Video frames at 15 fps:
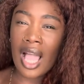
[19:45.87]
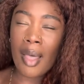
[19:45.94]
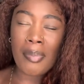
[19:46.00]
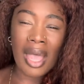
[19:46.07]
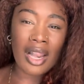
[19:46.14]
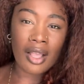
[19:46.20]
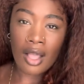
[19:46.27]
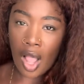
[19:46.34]
I'm
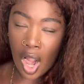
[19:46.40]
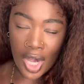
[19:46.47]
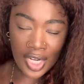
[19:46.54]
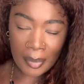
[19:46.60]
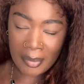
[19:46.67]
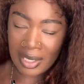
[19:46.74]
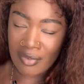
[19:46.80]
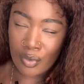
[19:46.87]
not an
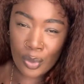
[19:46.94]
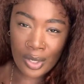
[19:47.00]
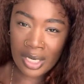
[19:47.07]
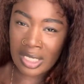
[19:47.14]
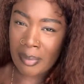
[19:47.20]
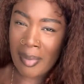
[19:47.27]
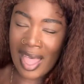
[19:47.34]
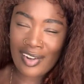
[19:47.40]
argumentative or a
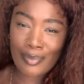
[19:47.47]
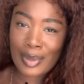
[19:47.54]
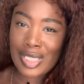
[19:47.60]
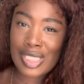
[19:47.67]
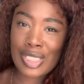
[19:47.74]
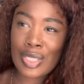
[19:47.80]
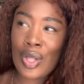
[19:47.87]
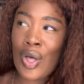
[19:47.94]
combative
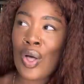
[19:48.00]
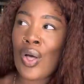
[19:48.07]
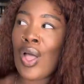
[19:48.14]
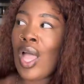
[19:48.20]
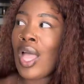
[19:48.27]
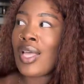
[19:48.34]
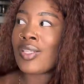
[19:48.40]
person, y'all.